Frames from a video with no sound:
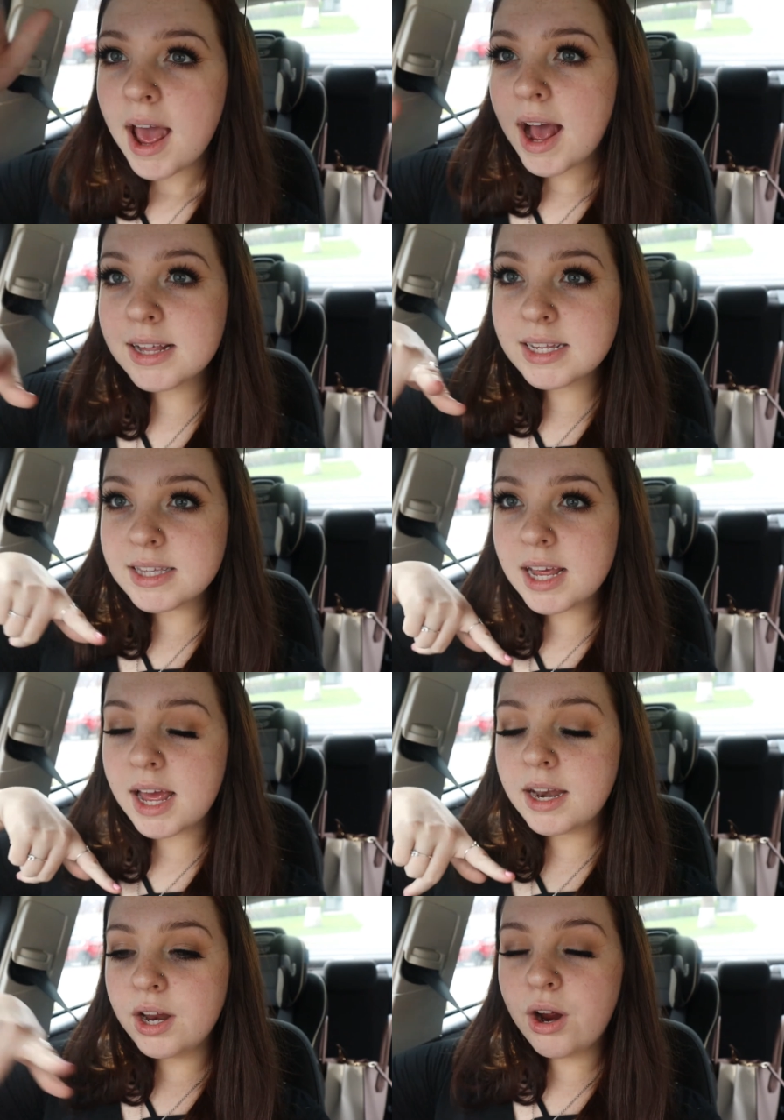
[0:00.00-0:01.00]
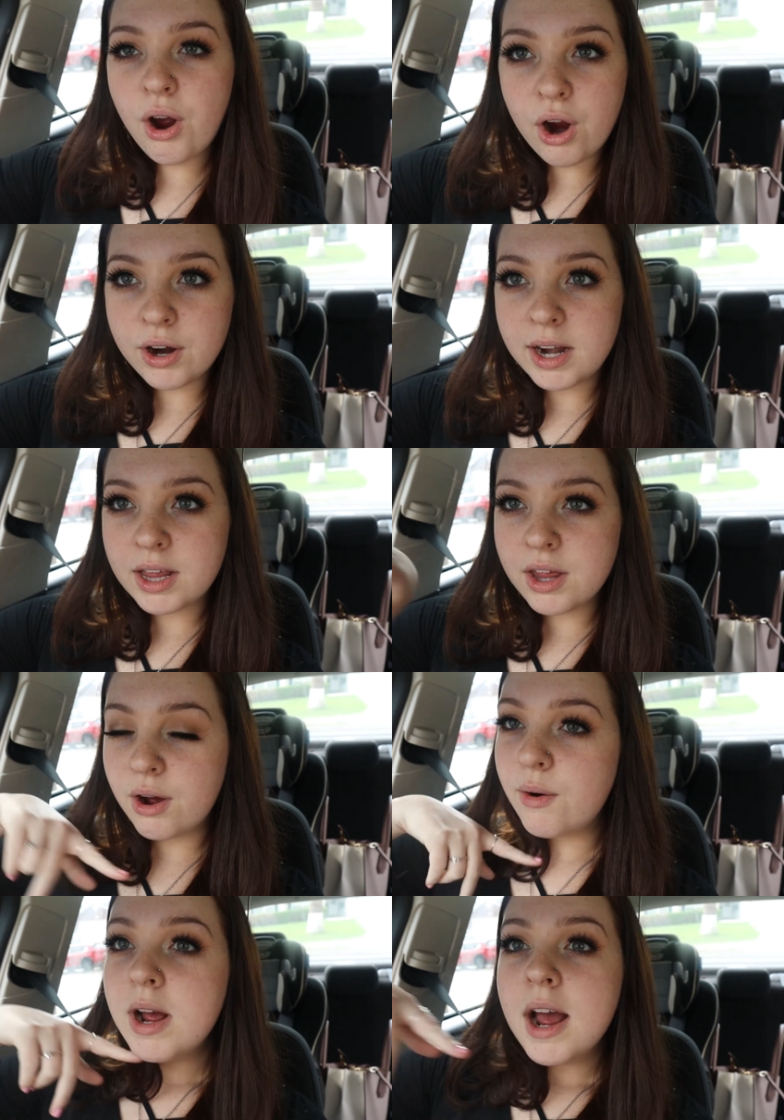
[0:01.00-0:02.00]
As I said already
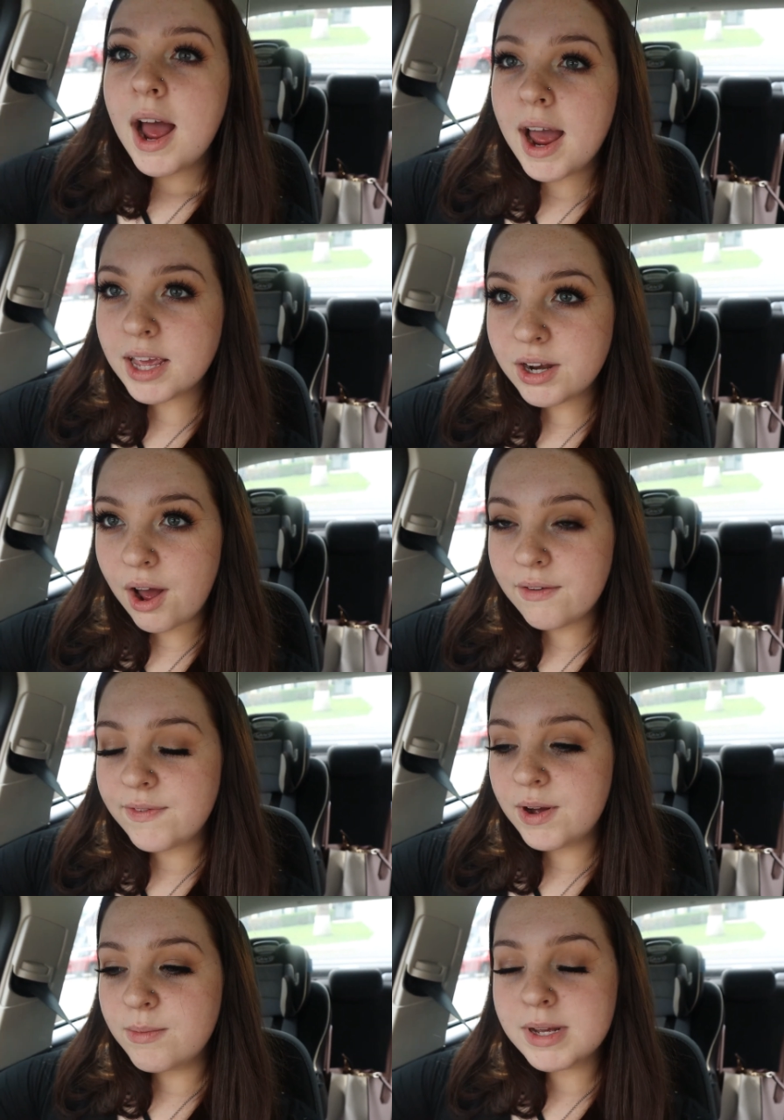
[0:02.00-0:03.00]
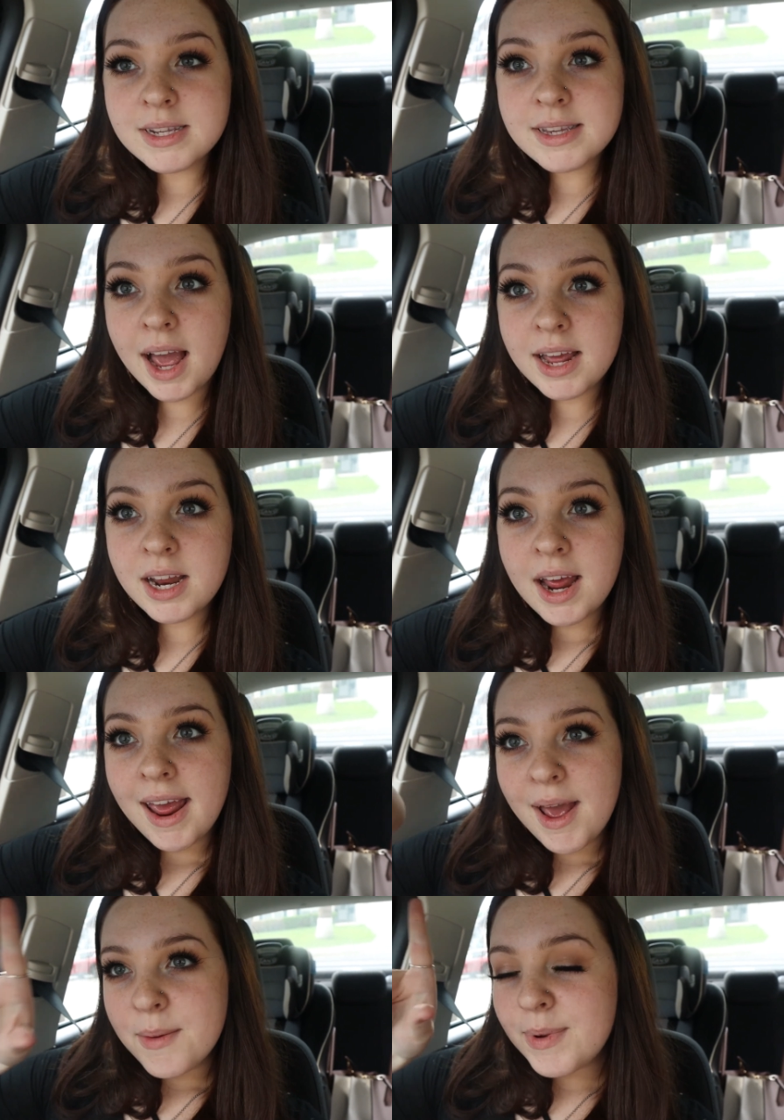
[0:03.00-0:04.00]
though, I cannot film inside,
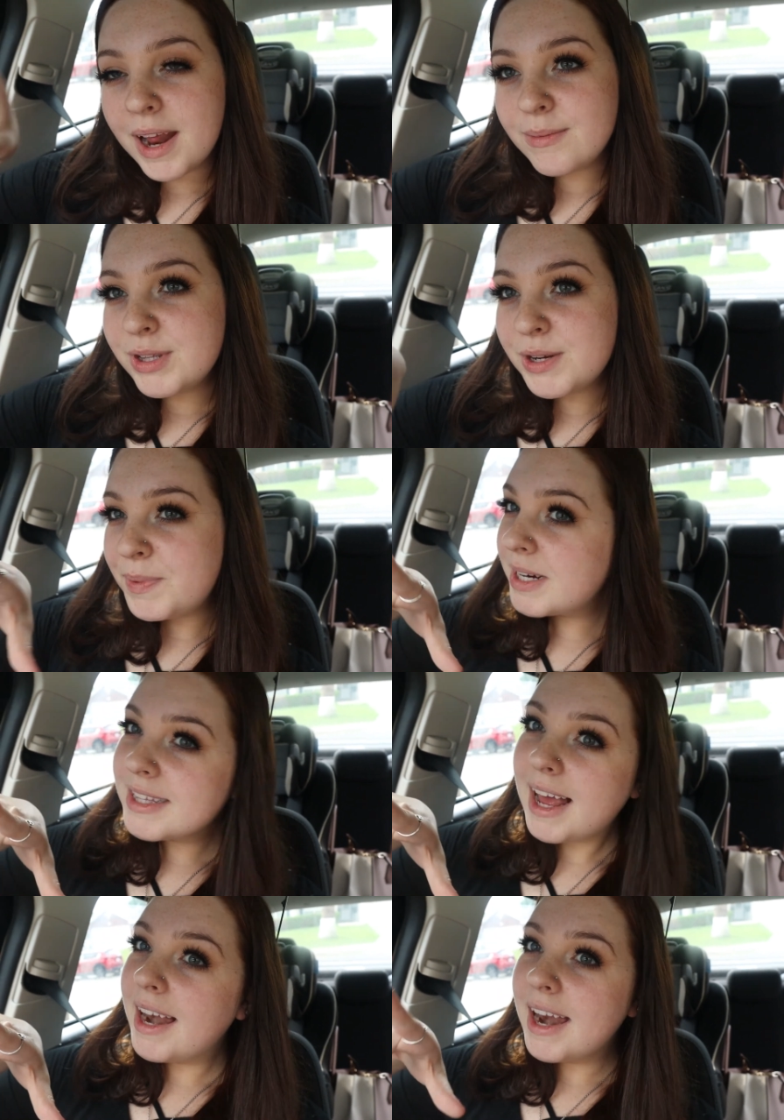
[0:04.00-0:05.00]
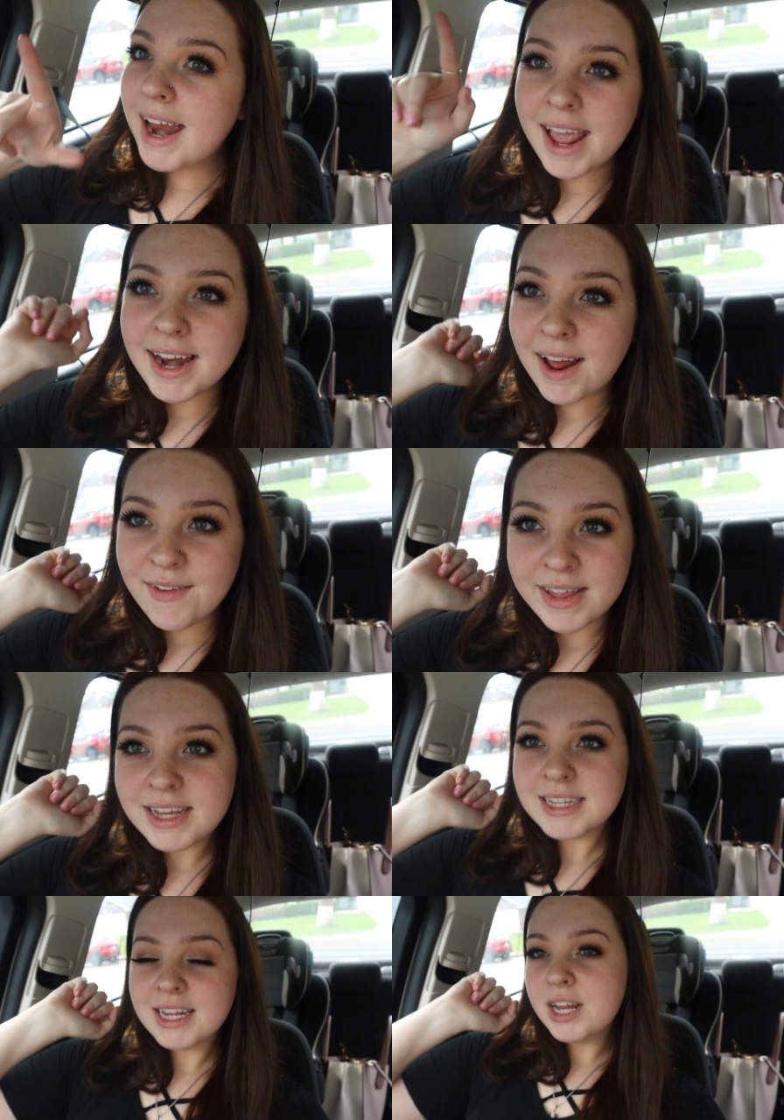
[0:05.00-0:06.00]
but I am super excited and I feel
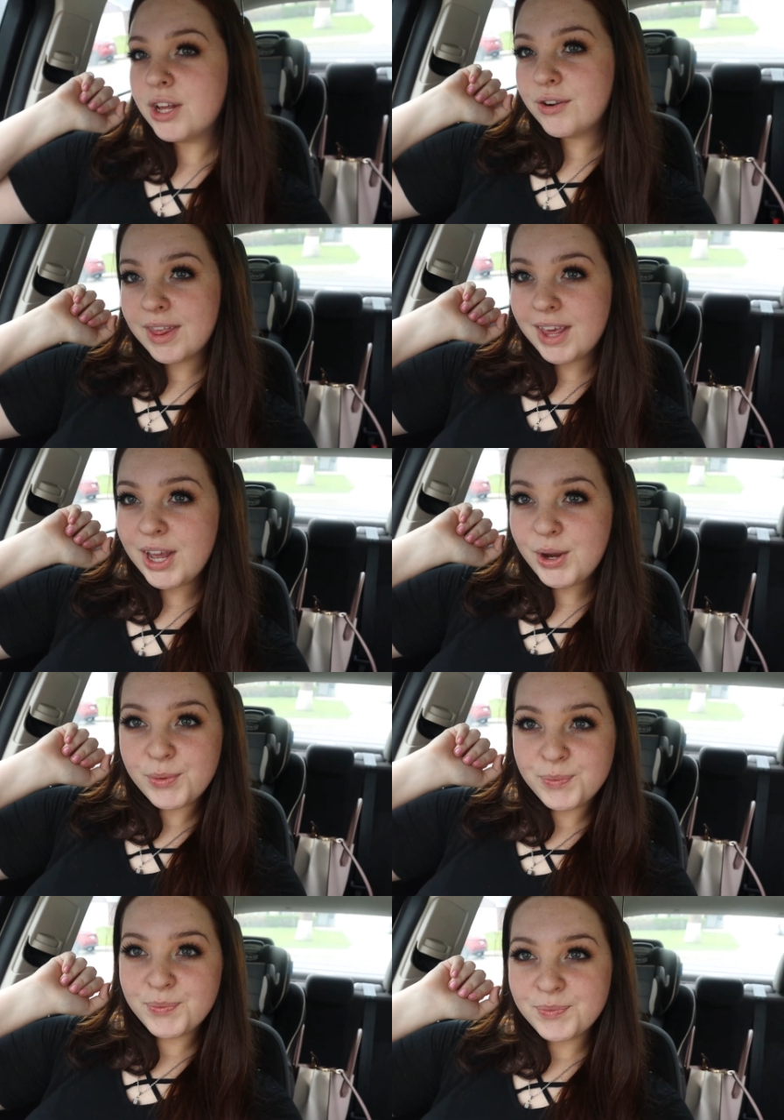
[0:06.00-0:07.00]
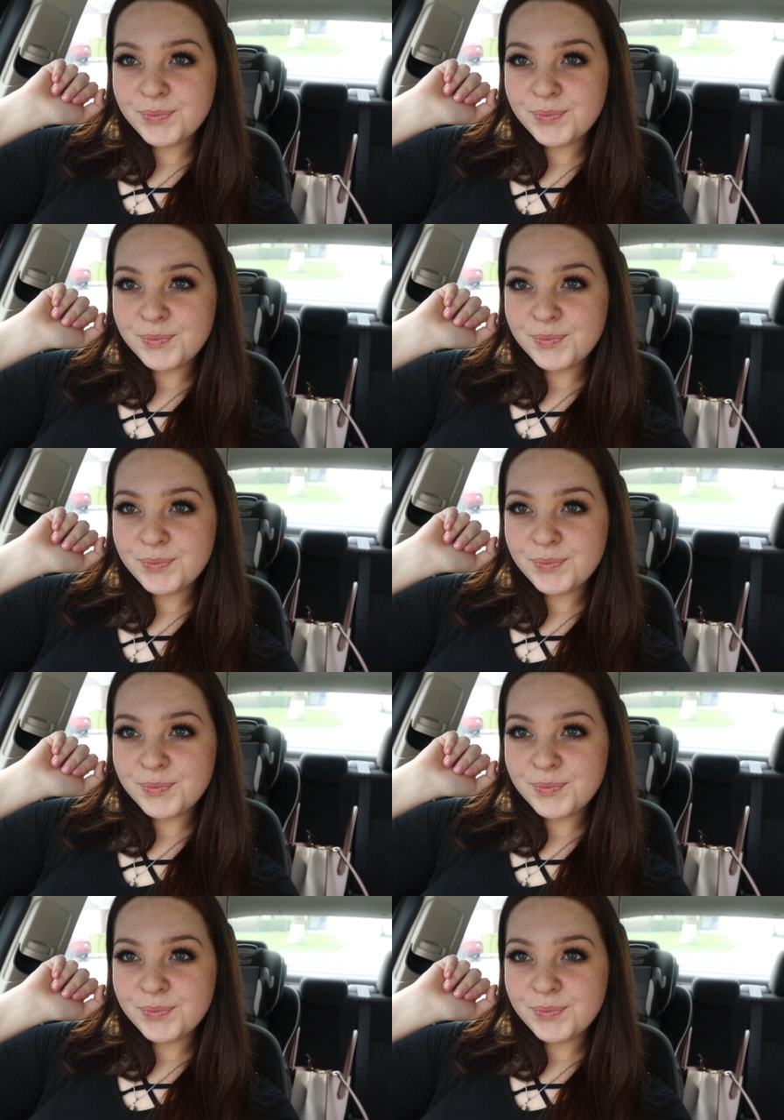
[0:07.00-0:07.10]
like it's gonna look really cute.